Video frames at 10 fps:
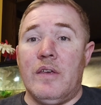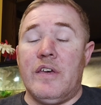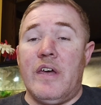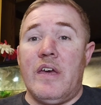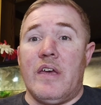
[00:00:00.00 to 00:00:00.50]

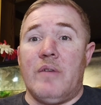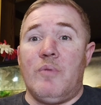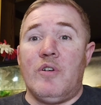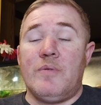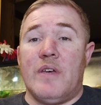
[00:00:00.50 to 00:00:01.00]
G'day and
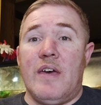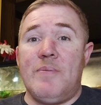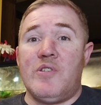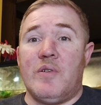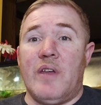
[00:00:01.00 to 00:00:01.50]
welcome to
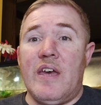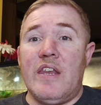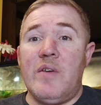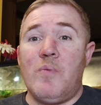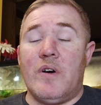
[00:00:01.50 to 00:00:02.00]
episode
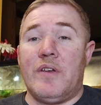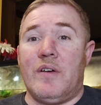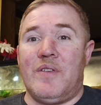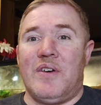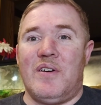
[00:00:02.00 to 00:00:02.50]
81
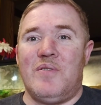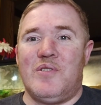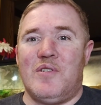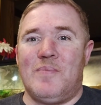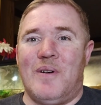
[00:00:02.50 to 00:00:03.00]
of the Guy Who
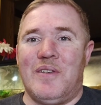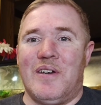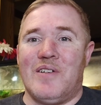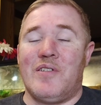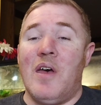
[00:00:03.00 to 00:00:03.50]
Sews
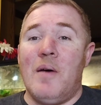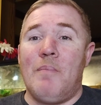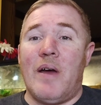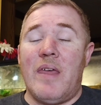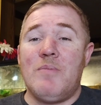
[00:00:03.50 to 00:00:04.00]
podcast.
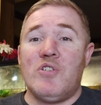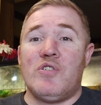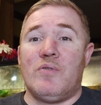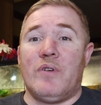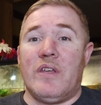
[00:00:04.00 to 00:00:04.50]
My name is
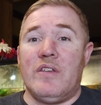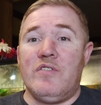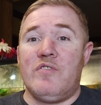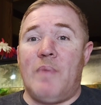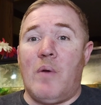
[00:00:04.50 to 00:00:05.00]
Sean and
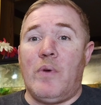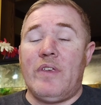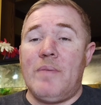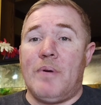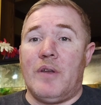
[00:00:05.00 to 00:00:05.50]
this is my
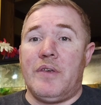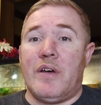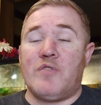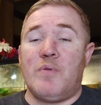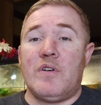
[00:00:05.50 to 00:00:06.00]
weekly
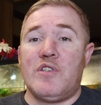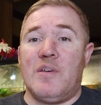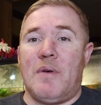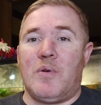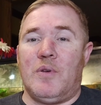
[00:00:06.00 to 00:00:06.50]
podcast where I
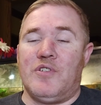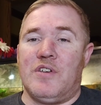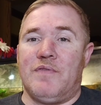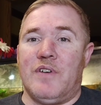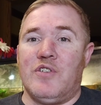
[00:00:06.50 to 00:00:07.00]
share my quilting
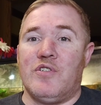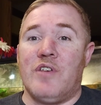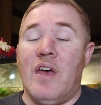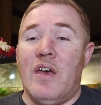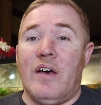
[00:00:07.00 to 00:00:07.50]
adventures.
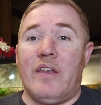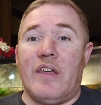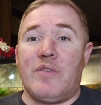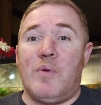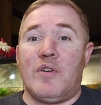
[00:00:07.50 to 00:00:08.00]
I'd
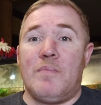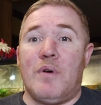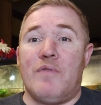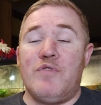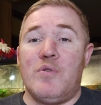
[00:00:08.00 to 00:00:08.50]
like to welcome
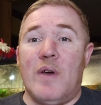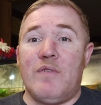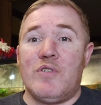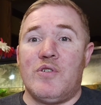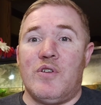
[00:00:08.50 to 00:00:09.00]
both new and
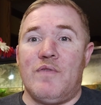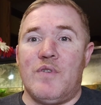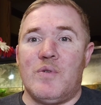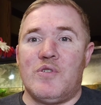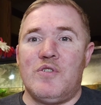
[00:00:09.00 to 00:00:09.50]
returning
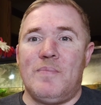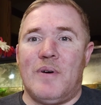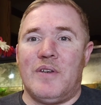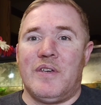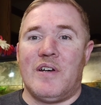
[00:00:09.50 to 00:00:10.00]
viewers to the
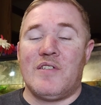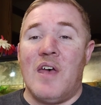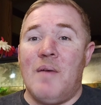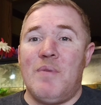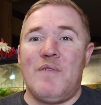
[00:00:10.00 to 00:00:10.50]
podcast,
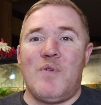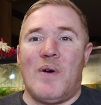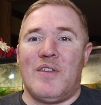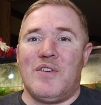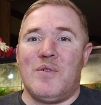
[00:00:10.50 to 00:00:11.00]
but if you
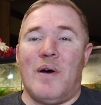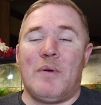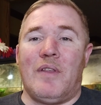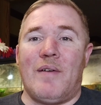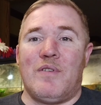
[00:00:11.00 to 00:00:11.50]
are new, I
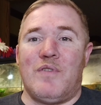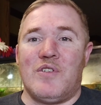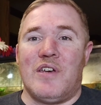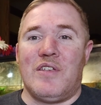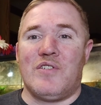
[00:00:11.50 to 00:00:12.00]
would love it if you
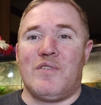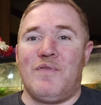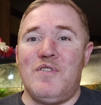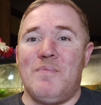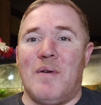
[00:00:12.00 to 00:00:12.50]
take just a
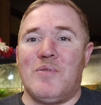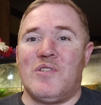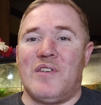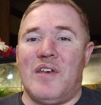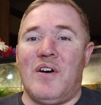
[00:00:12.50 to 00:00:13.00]
few moments to
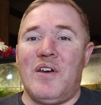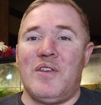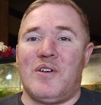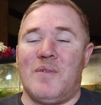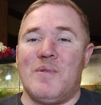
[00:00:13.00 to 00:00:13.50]
say hi in
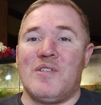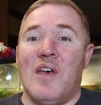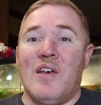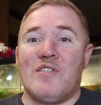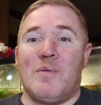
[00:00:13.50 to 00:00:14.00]
the comments
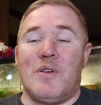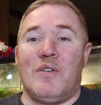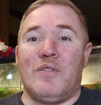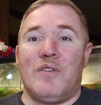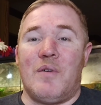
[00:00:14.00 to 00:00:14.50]
so we
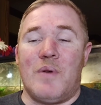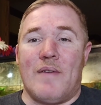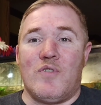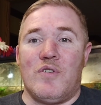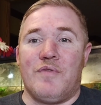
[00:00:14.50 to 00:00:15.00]
all know we
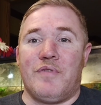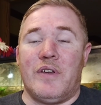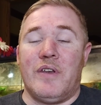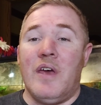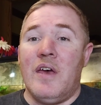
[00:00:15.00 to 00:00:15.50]
have a new
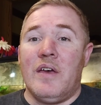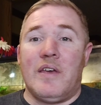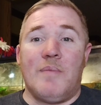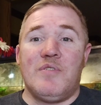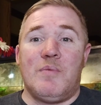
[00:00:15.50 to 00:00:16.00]
friend.
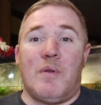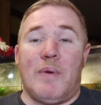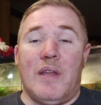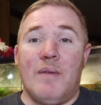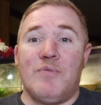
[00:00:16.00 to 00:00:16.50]
Come see what I've
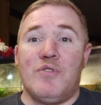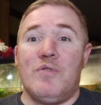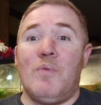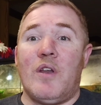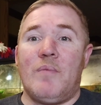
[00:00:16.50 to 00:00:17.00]
been up to,
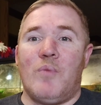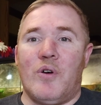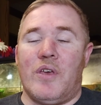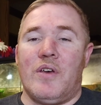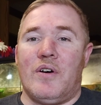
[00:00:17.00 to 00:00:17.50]
what I'm
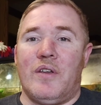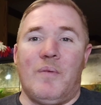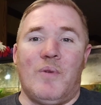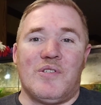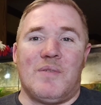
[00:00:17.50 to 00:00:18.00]
working on,
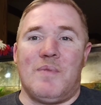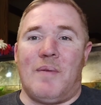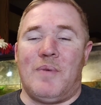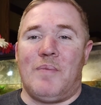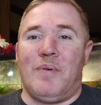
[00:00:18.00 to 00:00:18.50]
and what's coming
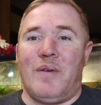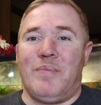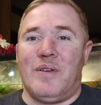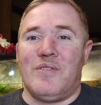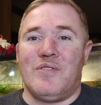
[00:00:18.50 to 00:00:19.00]
up in the
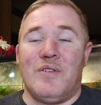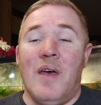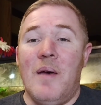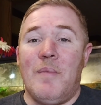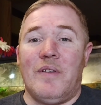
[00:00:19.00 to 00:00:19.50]
pipeline soon.
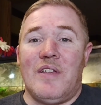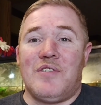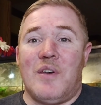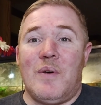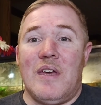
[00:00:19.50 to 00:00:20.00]
But let's
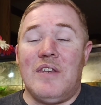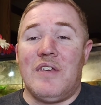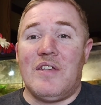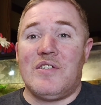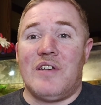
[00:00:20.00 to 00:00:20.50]
go ahead and
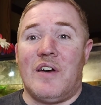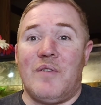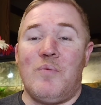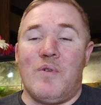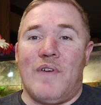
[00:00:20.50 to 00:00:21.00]
get
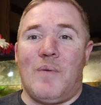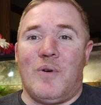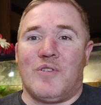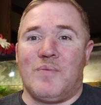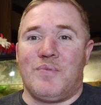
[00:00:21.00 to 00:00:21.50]
started with our
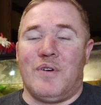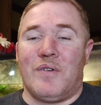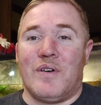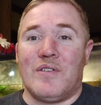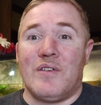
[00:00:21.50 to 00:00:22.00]
works in
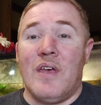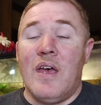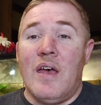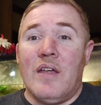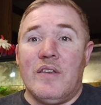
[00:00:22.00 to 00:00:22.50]
progress.
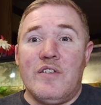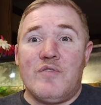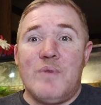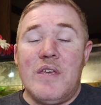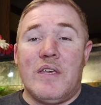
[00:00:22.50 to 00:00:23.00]

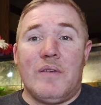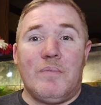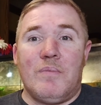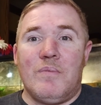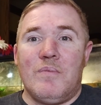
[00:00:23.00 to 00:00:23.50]
This week
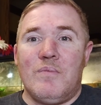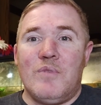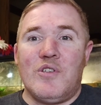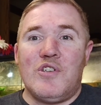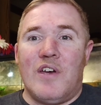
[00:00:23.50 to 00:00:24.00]

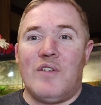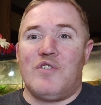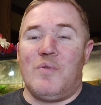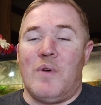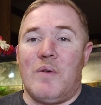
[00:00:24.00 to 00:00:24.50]
was a
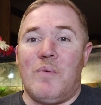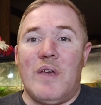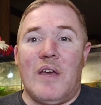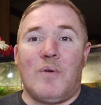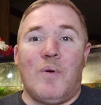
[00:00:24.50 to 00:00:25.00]
challenging week. We
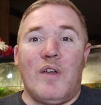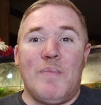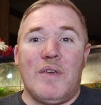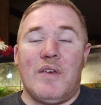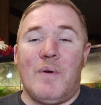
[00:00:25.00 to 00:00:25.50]
had quite a
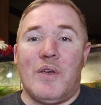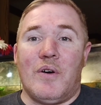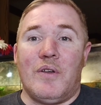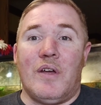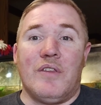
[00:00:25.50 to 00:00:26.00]
bit going
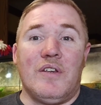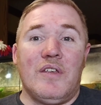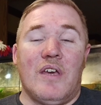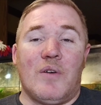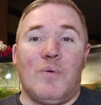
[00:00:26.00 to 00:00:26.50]
on. I didn't
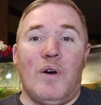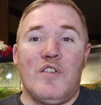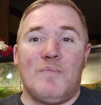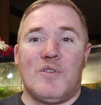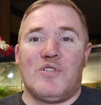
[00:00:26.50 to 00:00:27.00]
get quite
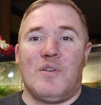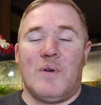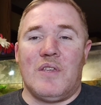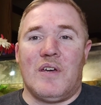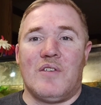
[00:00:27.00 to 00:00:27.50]
as much
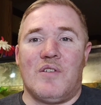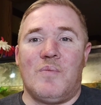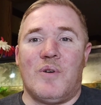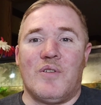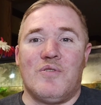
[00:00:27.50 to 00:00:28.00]
sewing done as I
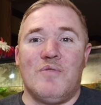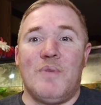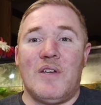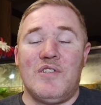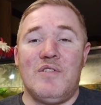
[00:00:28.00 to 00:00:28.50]
wanted to,
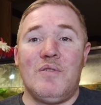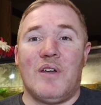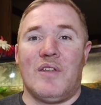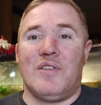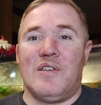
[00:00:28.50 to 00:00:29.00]
but I still
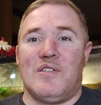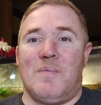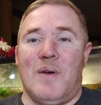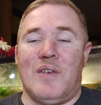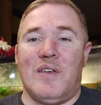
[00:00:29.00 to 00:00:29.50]
got a decent
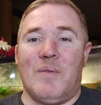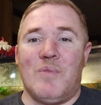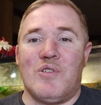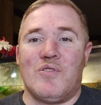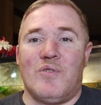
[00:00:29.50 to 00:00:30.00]
amount done,
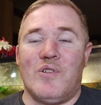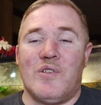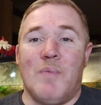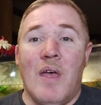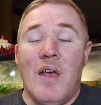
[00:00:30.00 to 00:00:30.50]
which is
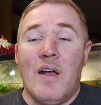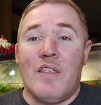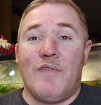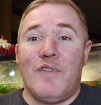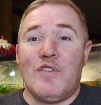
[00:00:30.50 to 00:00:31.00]
awesome.
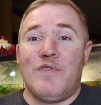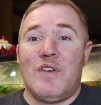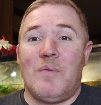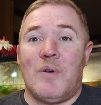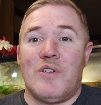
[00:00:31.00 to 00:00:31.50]
The first thing
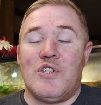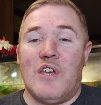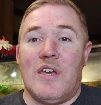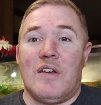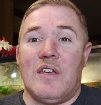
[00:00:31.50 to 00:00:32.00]
I want to
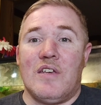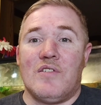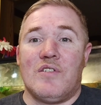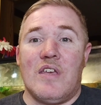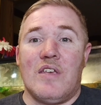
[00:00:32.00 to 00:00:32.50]
share
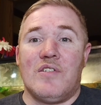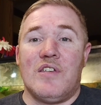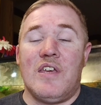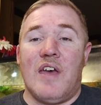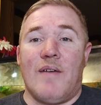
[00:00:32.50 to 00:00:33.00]
is the
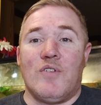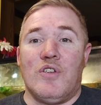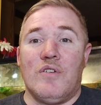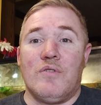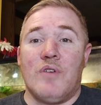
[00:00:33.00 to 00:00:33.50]
City
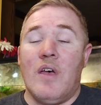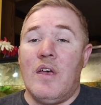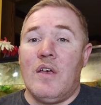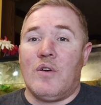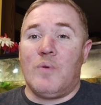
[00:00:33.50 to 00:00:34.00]
Avenues
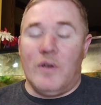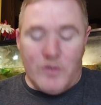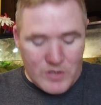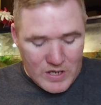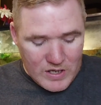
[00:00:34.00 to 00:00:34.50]

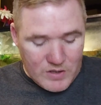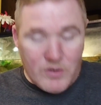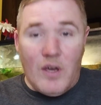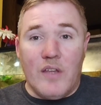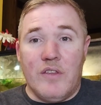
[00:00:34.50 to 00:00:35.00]
quilt, and
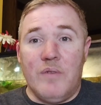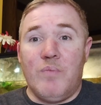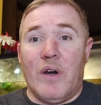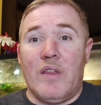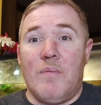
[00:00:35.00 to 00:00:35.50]
I did
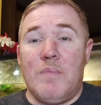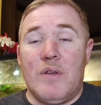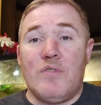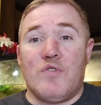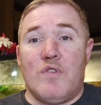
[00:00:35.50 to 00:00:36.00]
one of the
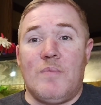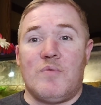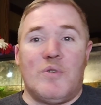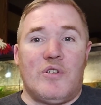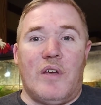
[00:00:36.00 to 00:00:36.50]
middle strips,
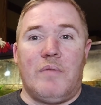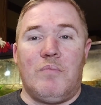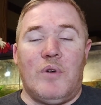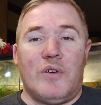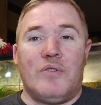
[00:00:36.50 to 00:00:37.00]
which I
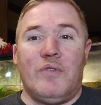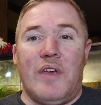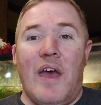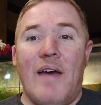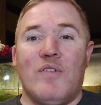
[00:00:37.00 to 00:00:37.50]
want to call
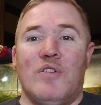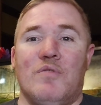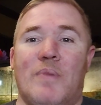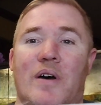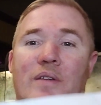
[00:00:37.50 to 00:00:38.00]
the Avenue
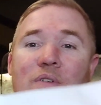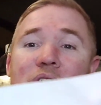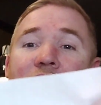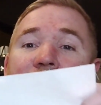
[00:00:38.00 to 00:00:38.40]
part of it,